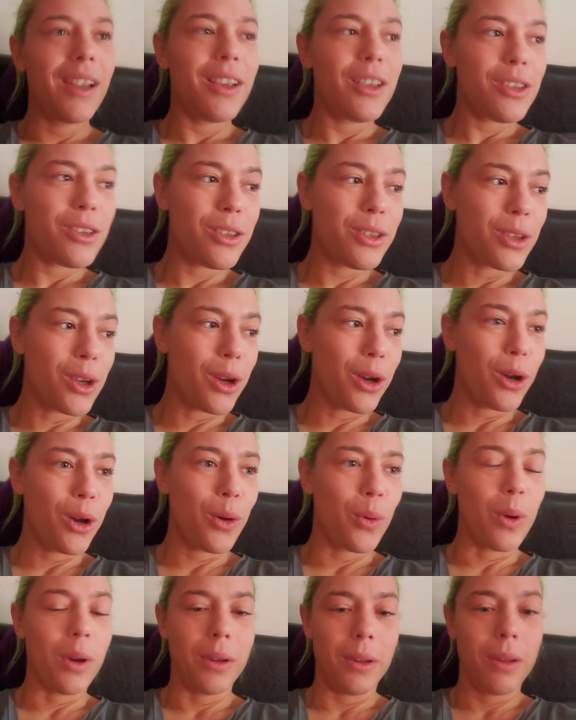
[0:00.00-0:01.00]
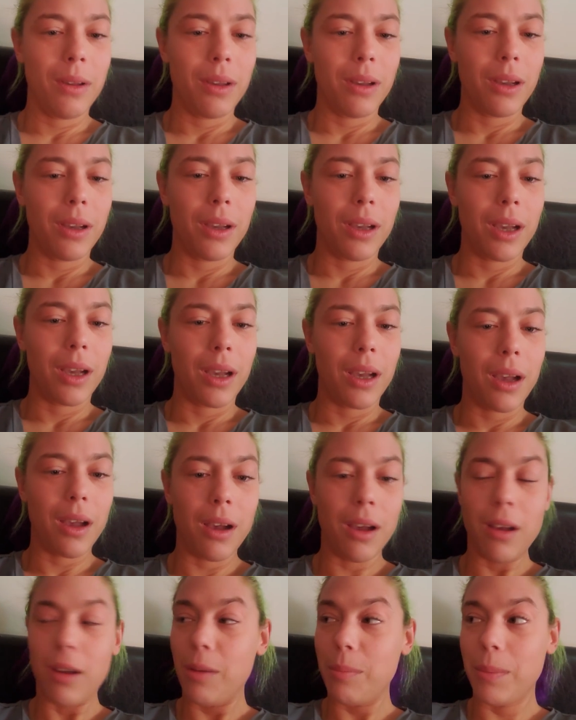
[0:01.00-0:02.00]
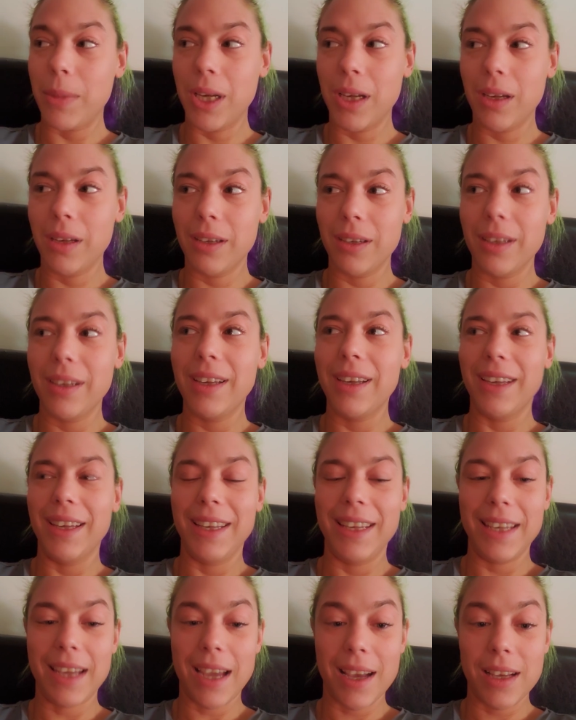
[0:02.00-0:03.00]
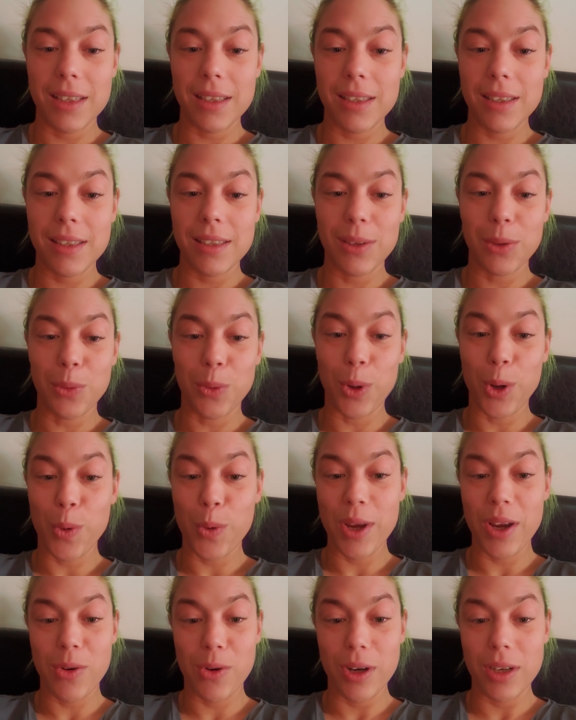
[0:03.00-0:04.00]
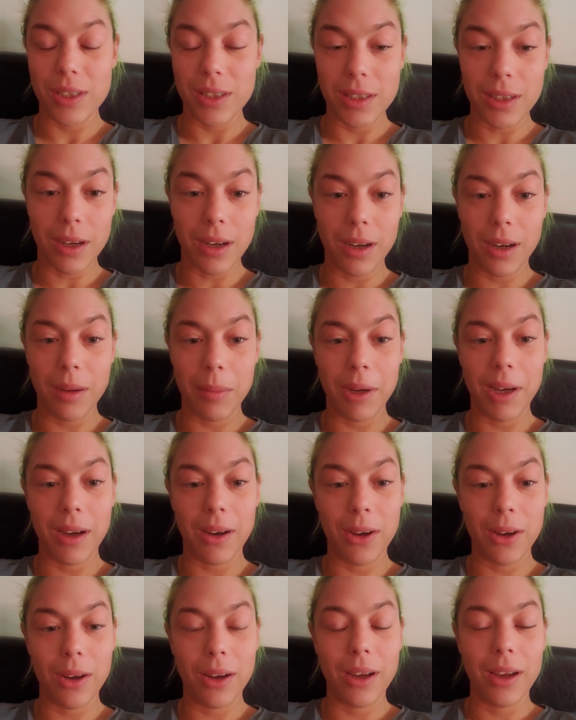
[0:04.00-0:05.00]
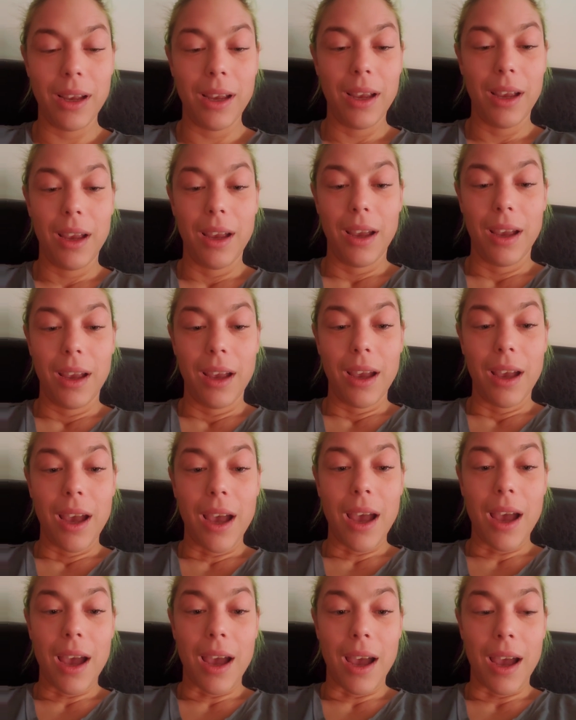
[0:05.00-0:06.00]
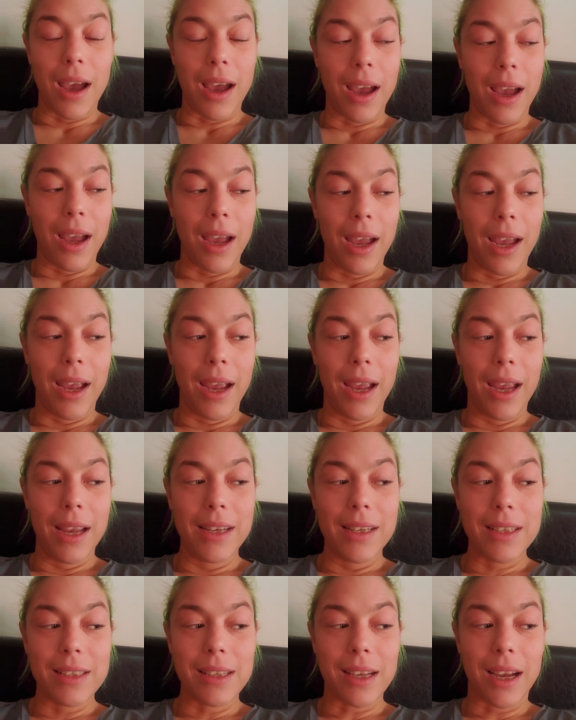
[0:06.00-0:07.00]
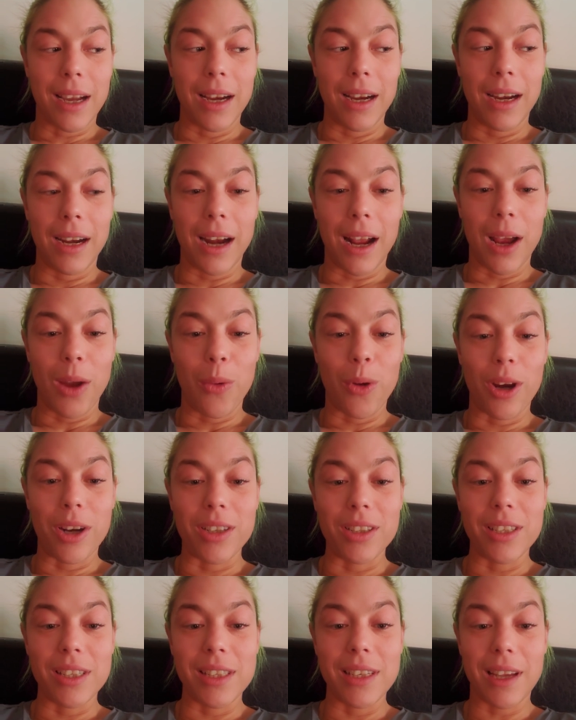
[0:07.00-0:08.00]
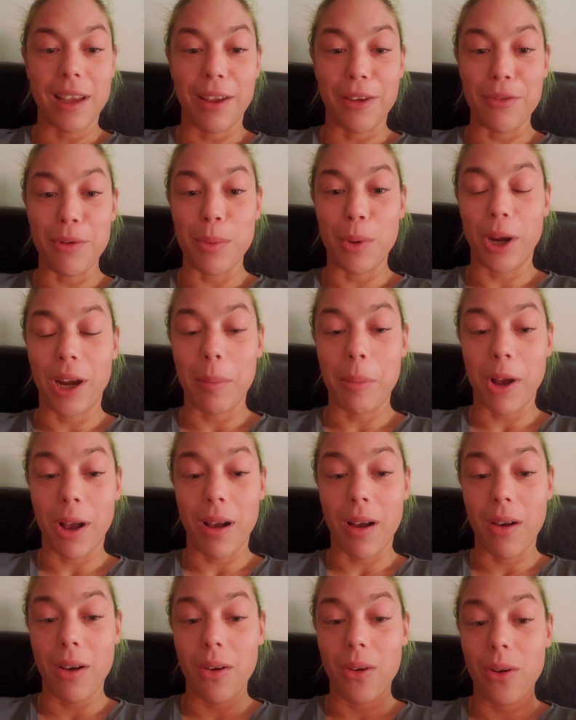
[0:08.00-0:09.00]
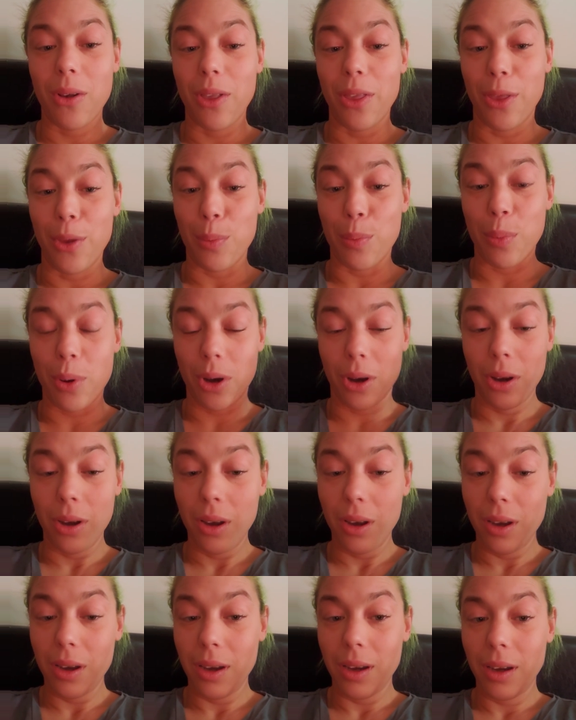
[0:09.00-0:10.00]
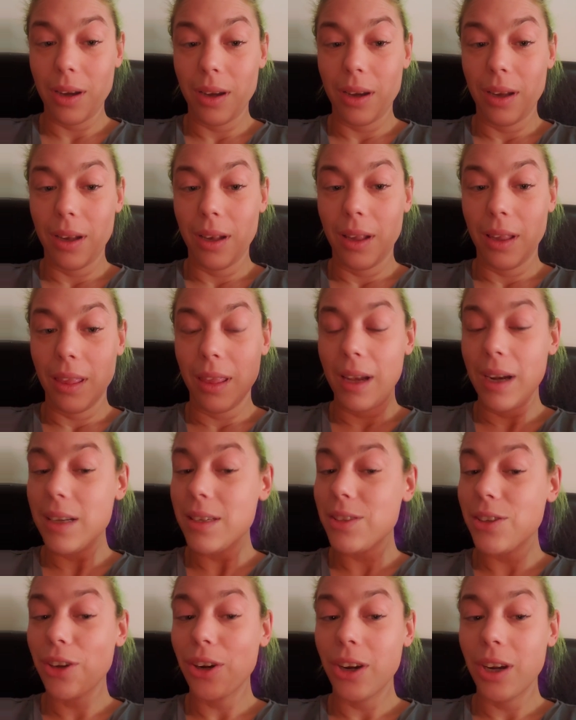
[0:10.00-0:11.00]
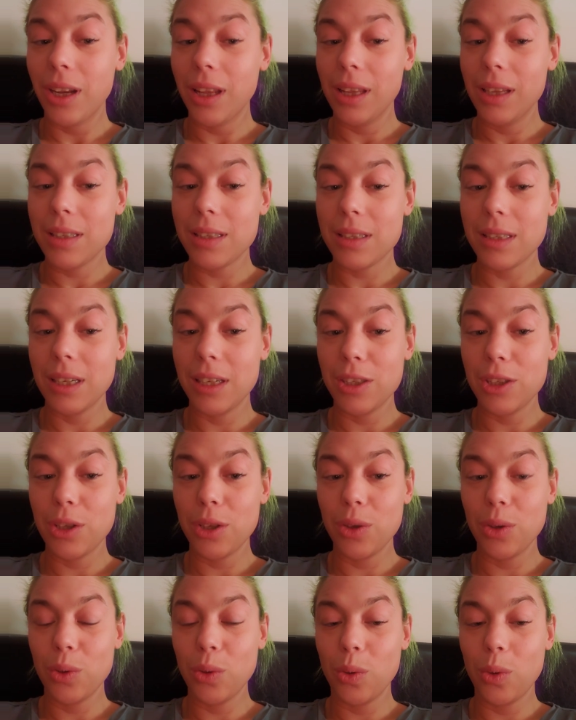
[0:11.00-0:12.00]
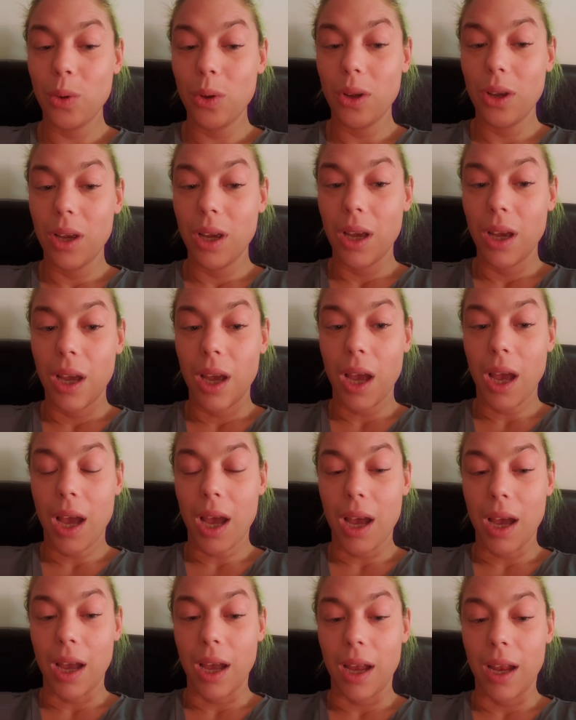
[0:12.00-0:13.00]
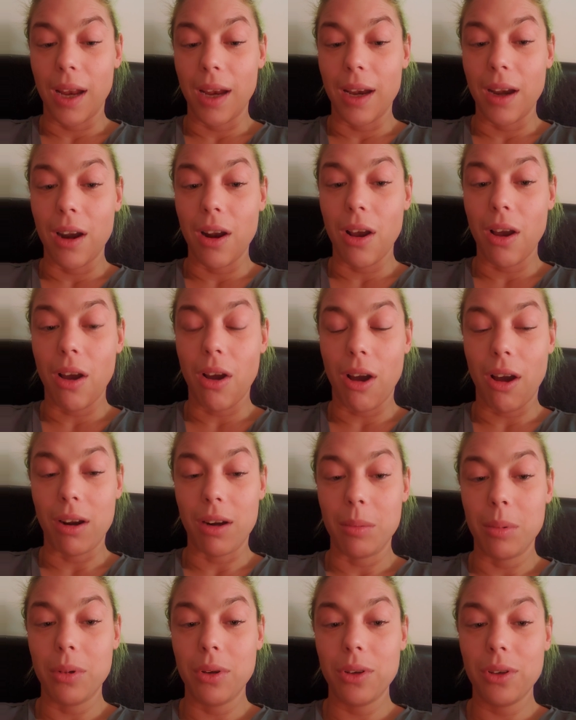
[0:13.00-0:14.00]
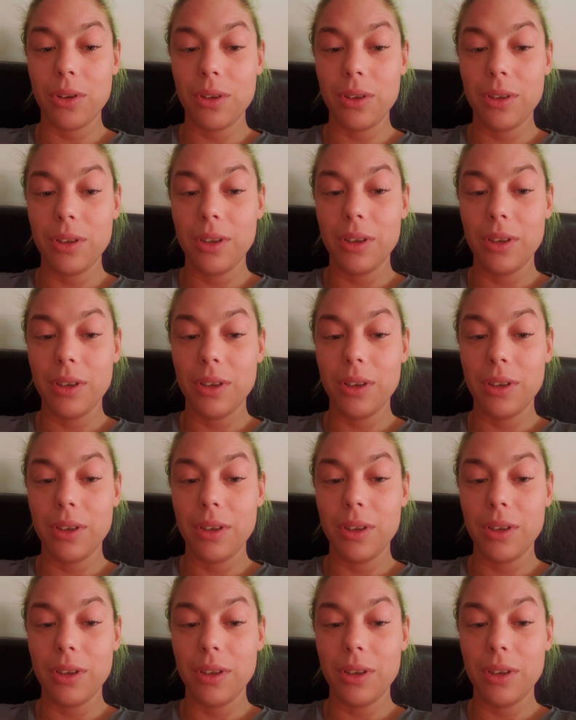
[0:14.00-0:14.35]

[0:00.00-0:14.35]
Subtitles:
So, yes. What are we going to talk about? I decided I wanted to tell everybody about the book that I started listening to on Audible,